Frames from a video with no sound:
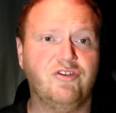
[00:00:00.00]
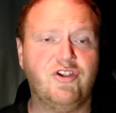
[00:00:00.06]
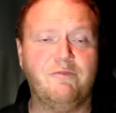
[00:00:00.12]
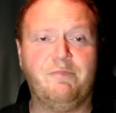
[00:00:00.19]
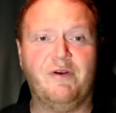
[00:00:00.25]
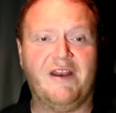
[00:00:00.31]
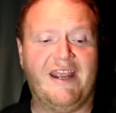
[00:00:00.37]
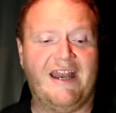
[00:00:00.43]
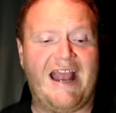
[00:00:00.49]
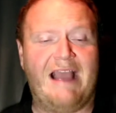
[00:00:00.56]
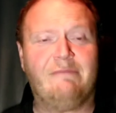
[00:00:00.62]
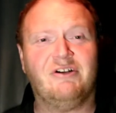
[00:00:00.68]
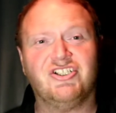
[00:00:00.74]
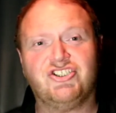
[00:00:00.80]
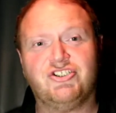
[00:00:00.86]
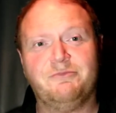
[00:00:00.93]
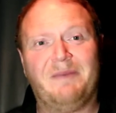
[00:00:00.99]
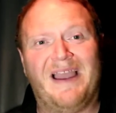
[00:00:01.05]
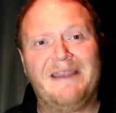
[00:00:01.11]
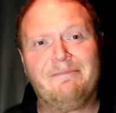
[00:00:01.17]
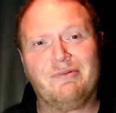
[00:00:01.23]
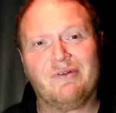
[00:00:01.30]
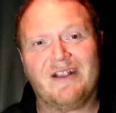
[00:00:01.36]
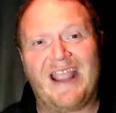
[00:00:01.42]
You put in how much you
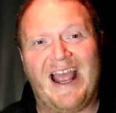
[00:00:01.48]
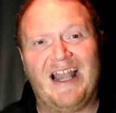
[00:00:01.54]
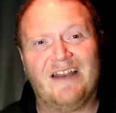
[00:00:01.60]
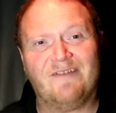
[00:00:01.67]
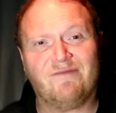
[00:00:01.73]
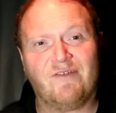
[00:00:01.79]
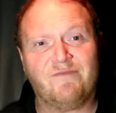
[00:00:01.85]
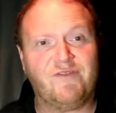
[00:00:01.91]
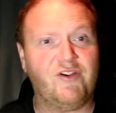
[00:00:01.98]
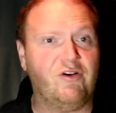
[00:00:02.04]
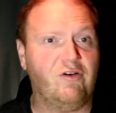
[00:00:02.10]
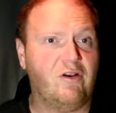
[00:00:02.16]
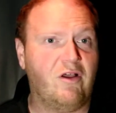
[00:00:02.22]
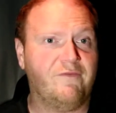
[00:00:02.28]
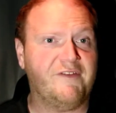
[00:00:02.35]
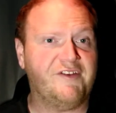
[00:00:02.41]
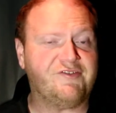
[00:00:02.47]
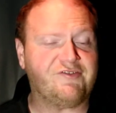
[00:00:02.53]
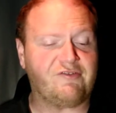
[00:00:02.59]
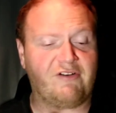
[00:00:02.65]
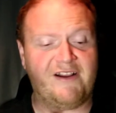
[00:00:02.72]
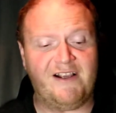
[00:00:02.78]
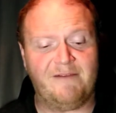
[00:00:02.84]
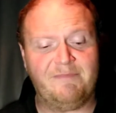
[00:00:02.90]
pay per gallon for fuel on this
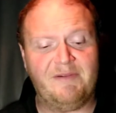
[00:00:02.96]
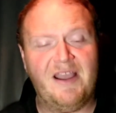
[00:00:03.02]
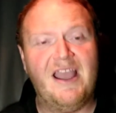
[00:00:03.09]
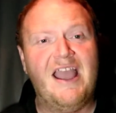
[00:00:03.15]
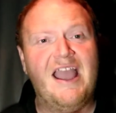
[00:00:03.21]
trip,